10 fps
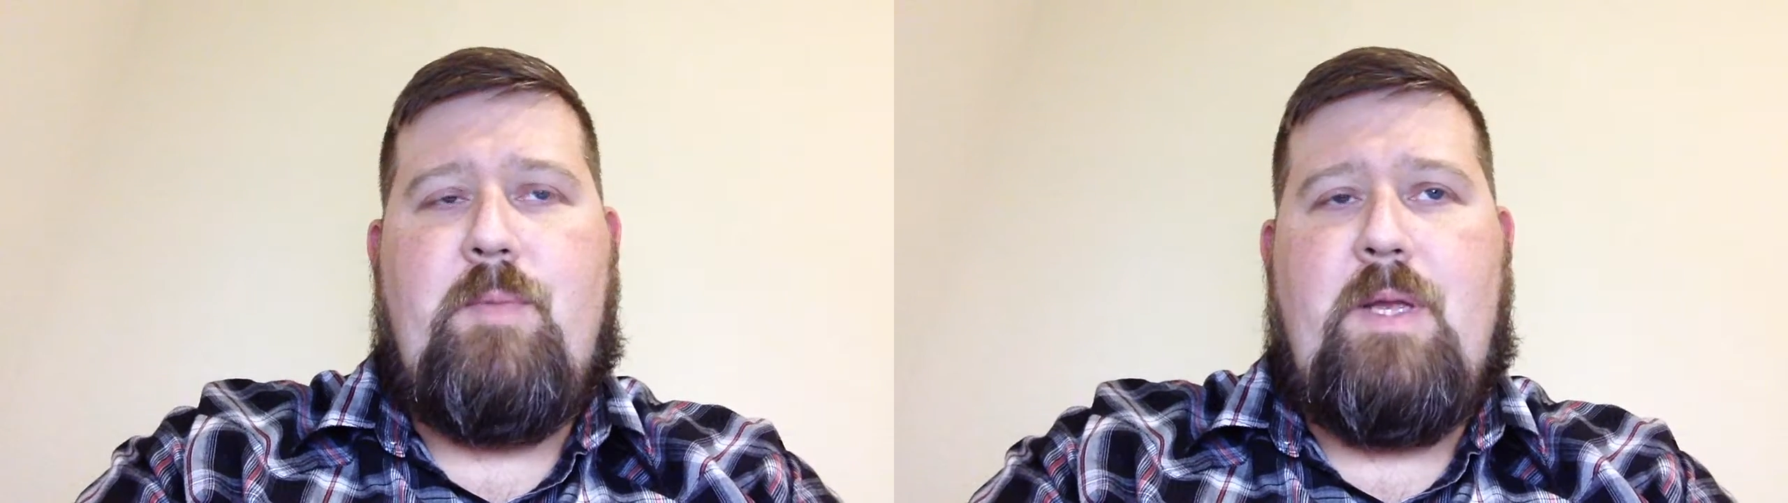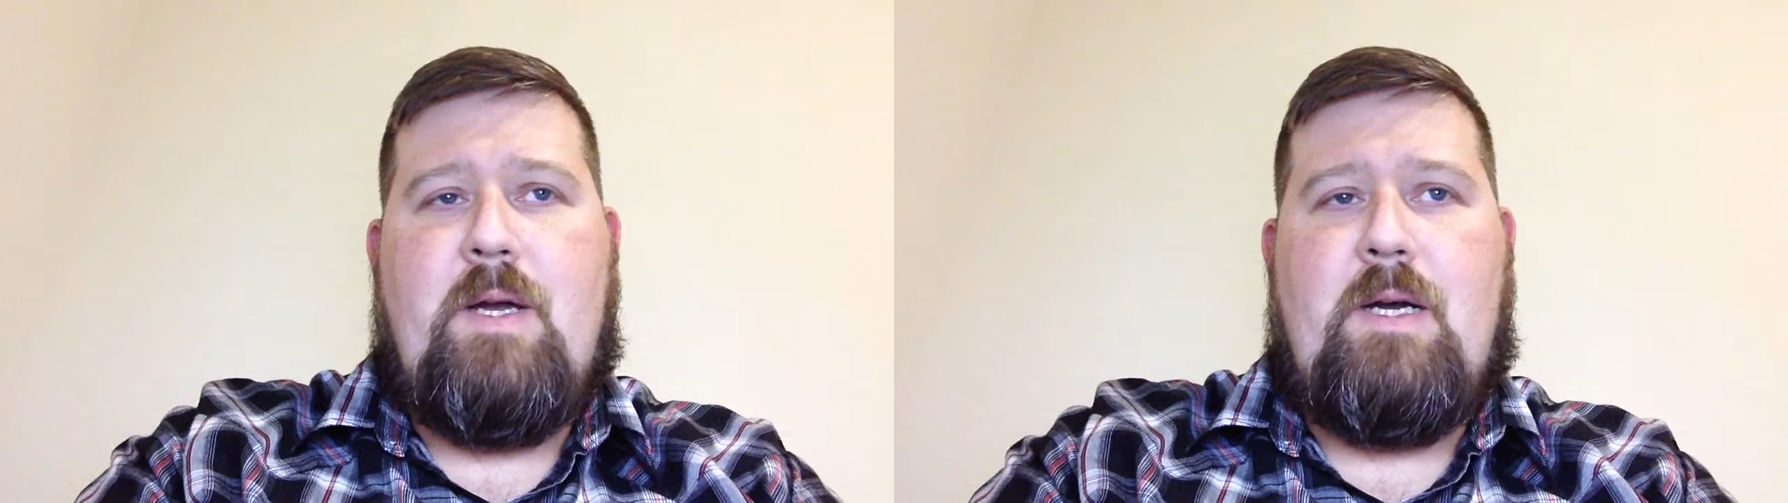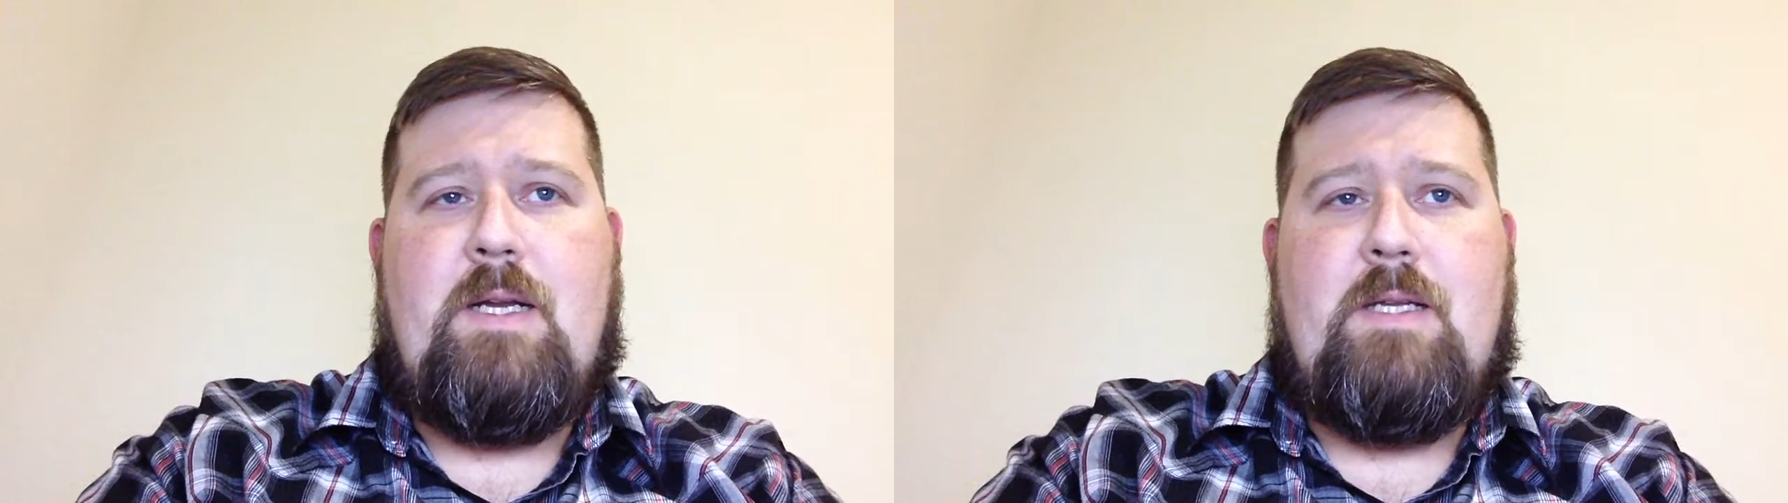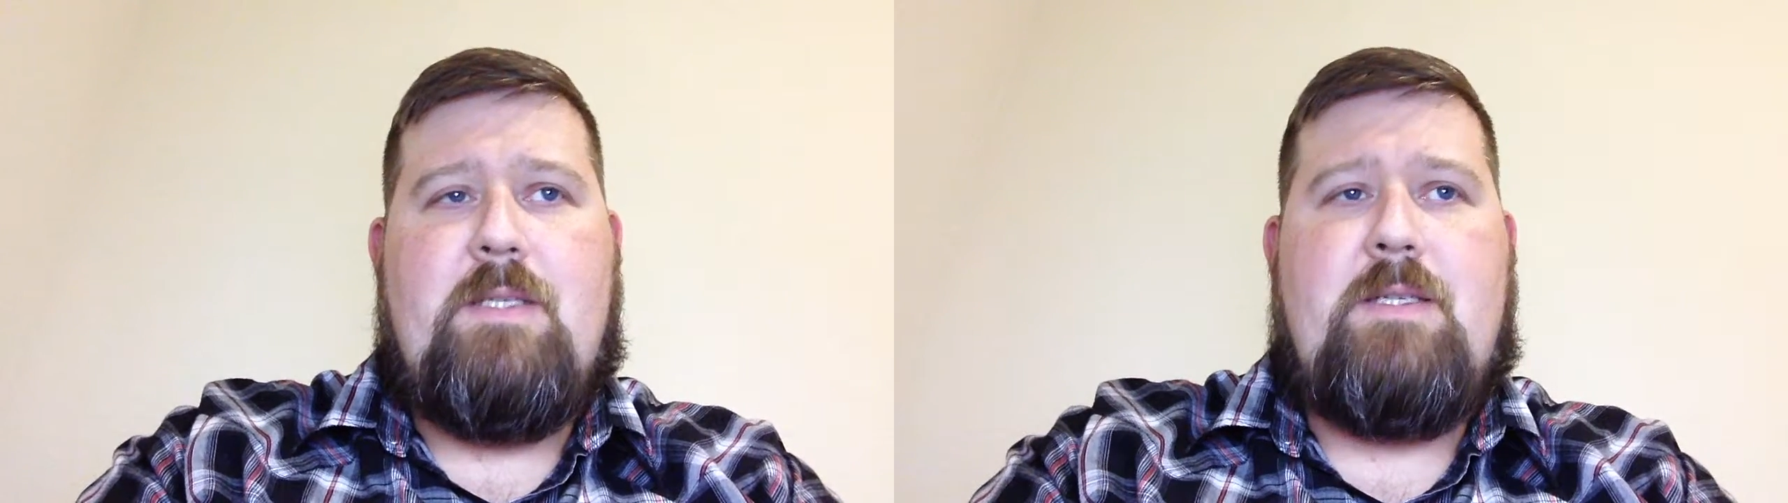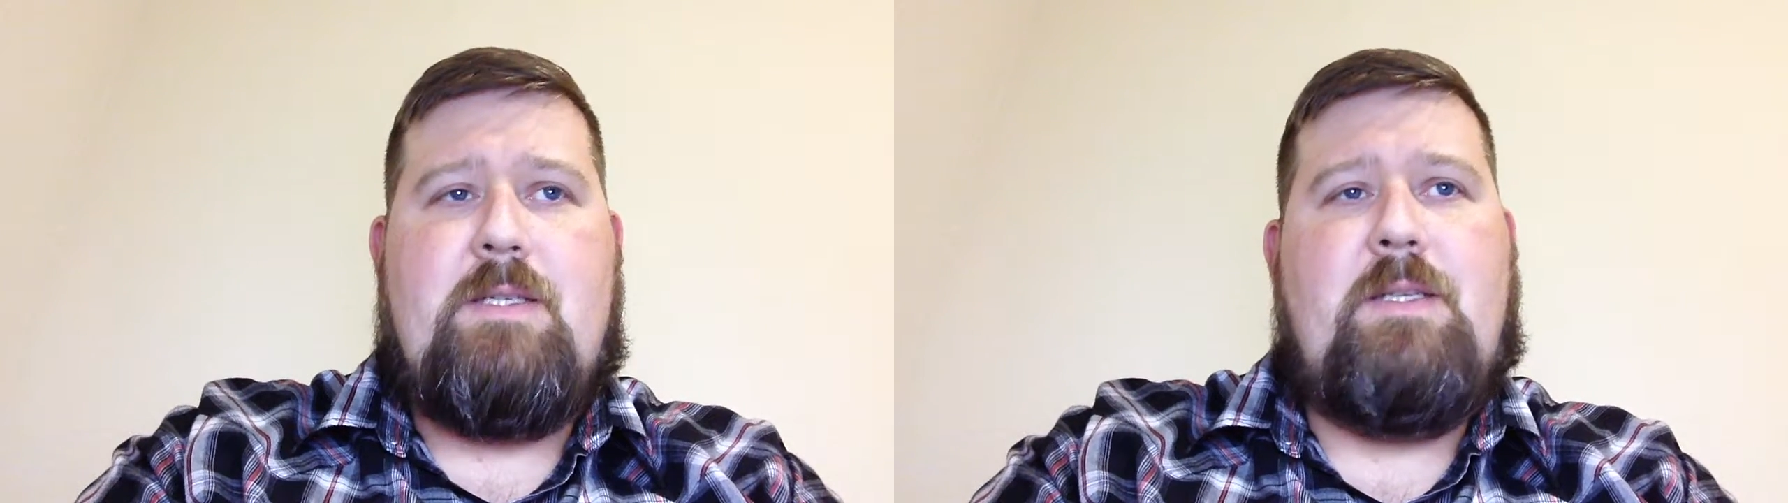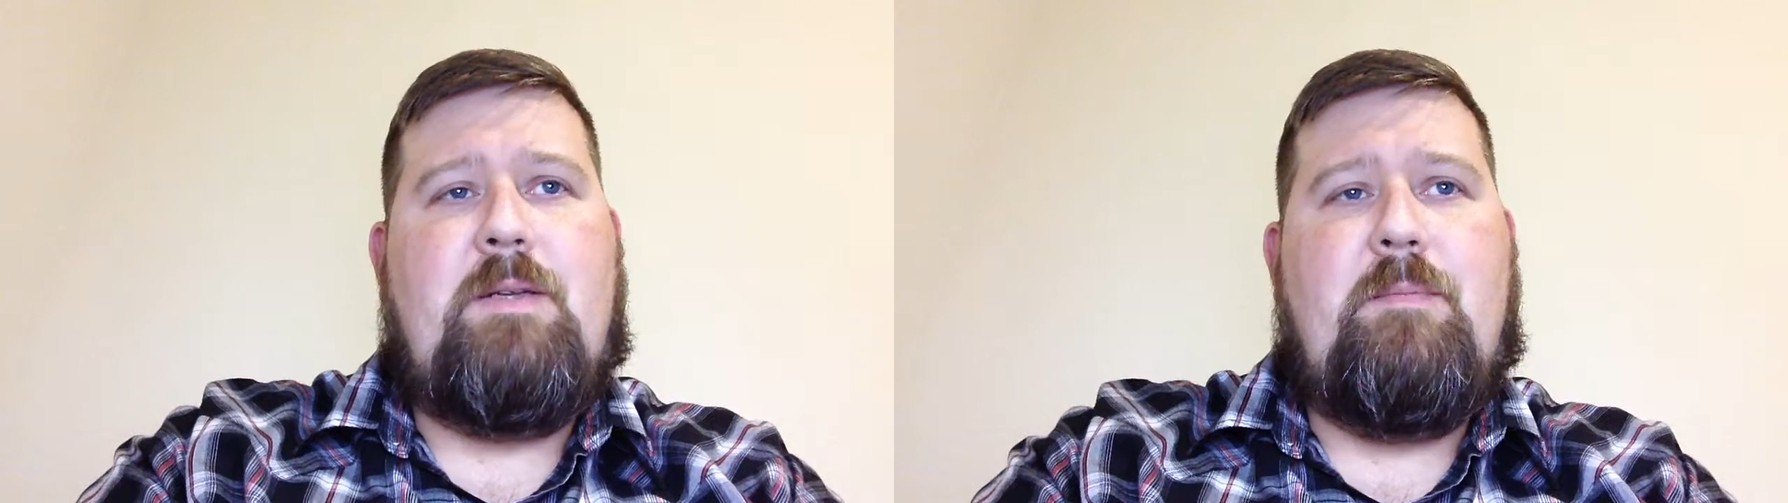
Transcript: be honest,